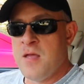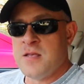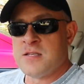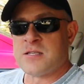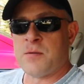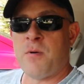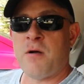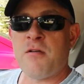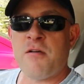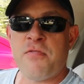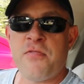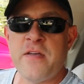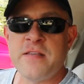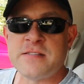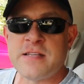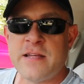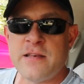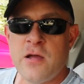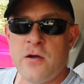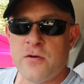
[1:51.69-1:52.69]
Some other
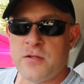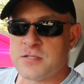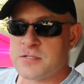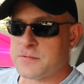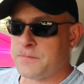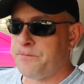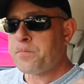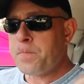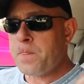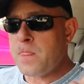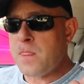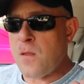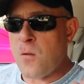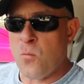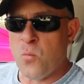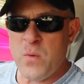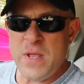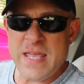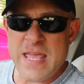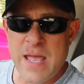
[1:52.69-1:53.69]
things I noticed:
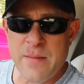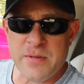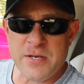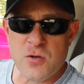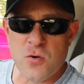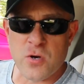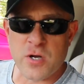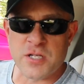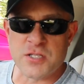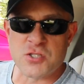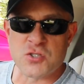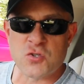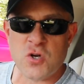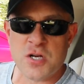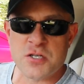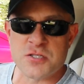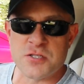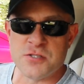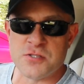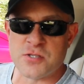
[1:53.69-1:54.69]
we came into a
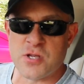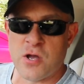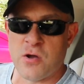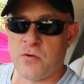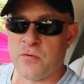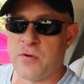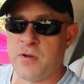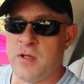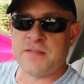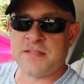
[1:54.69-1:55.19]
construction zone.